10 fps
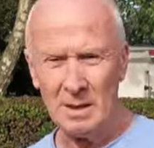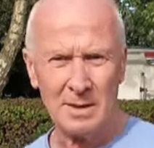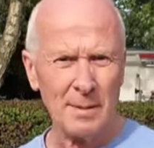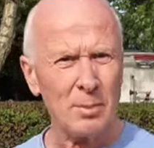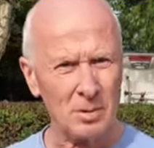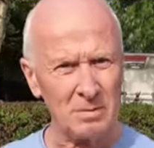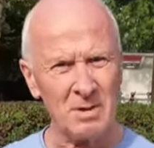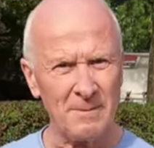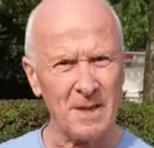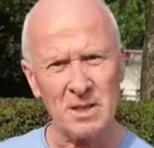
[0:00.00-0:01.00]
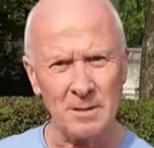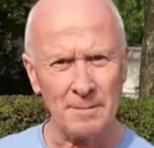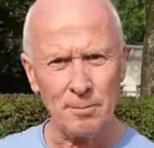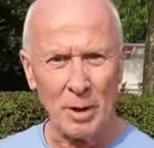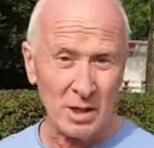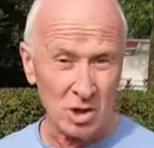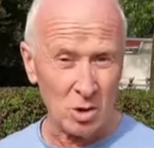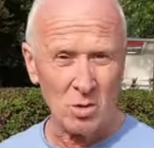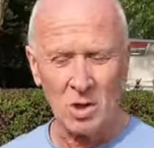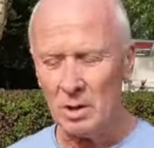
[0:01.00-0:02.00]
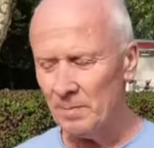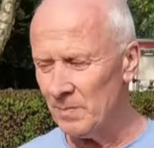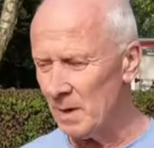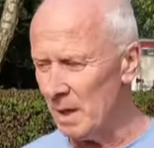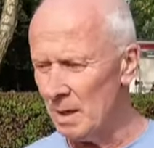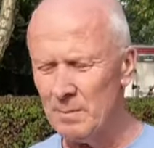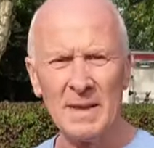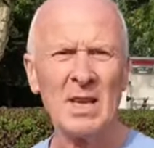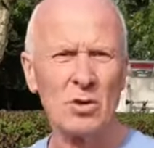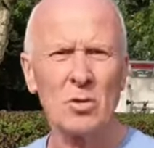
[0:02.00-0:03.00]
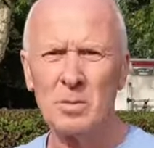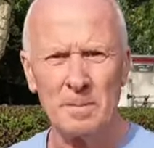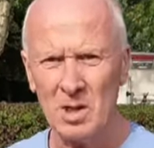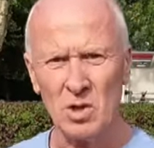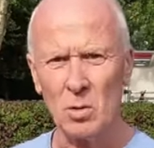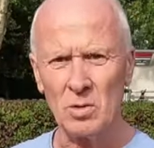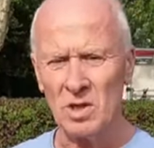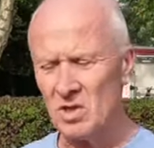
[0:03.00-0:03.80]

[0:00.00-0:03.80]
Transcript: They put defective brake shoes on, but that's all been sorted.